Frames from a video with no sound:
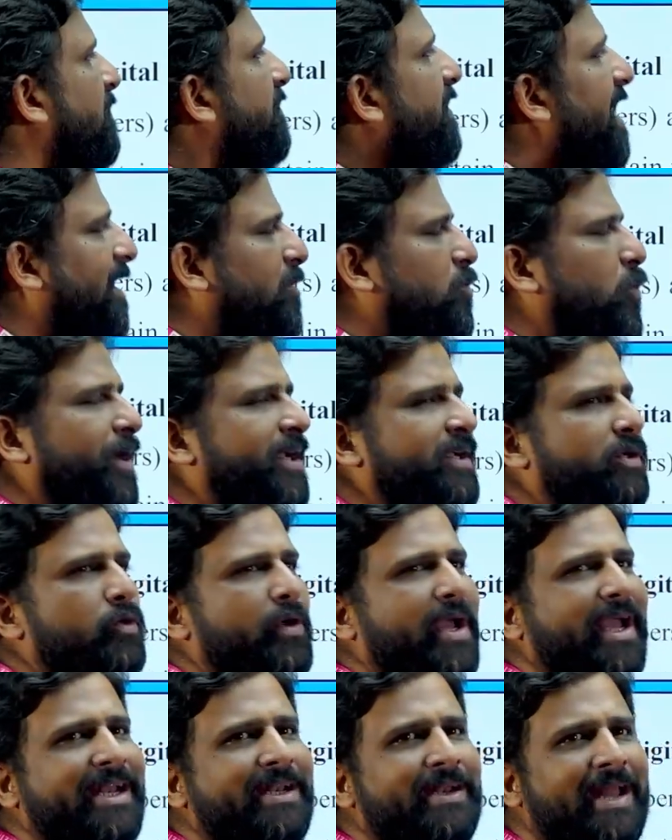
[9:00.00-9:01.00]
we are going
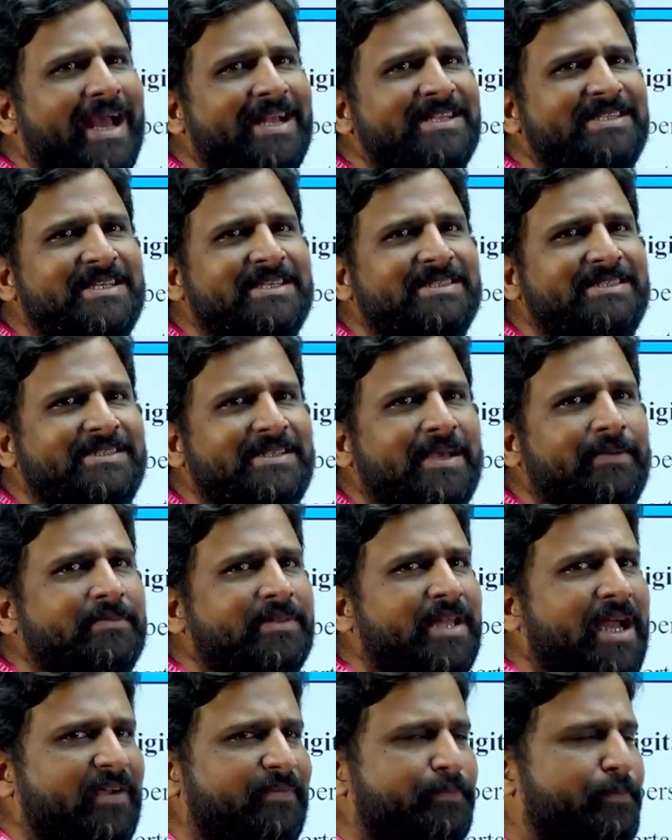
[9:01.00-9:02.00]
to enhancing
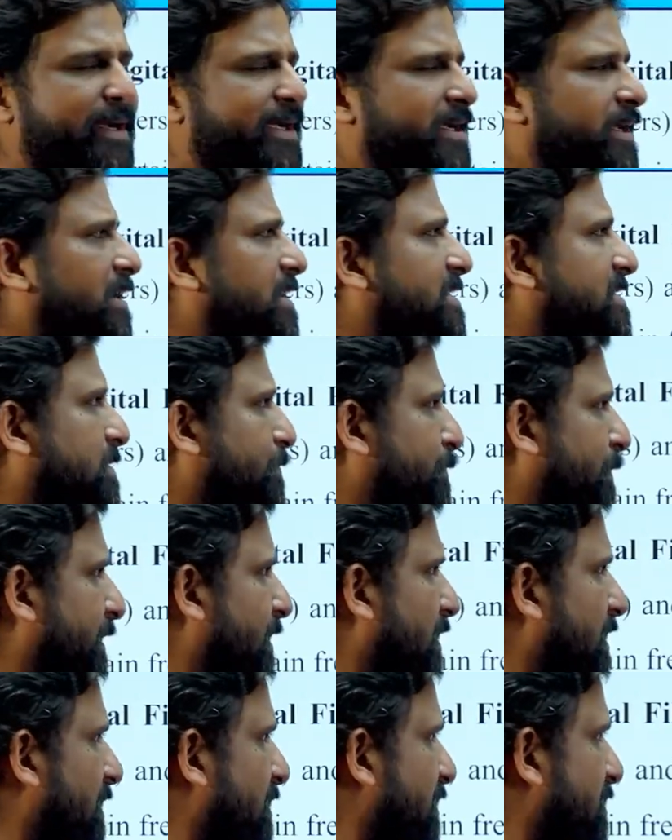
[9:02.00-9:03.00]
that particular
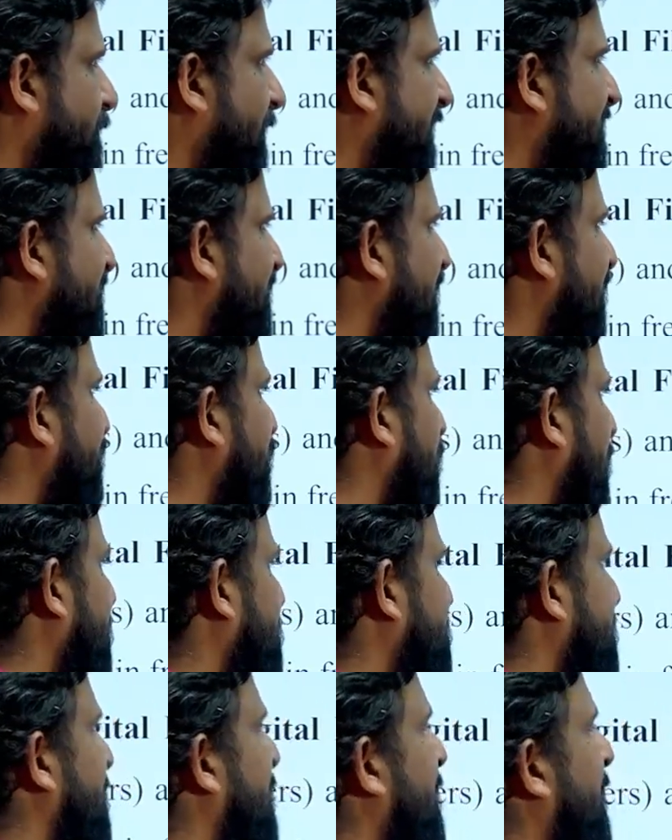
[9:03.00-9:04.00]
specific
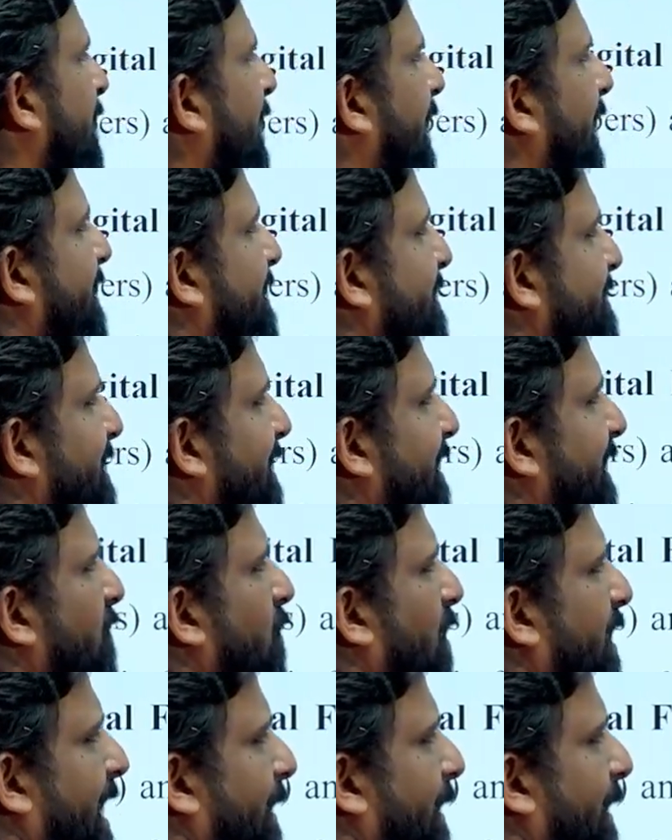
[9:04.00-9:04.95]
parts, and resulting what